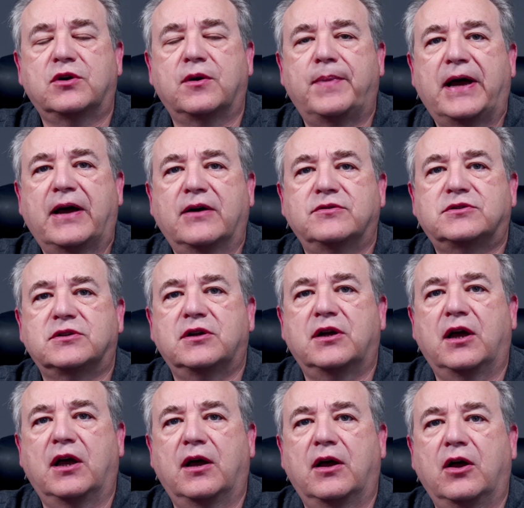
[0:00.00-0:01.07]
about
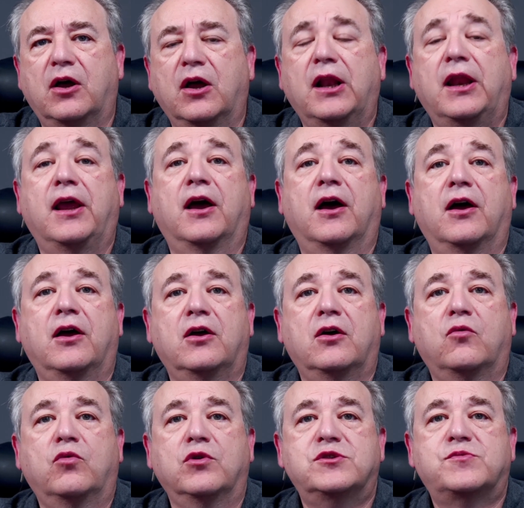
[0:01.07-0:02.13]
earlier,
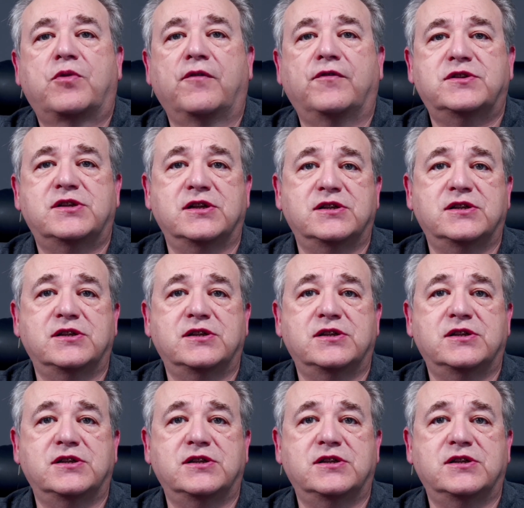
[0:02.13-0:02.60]
was privacy.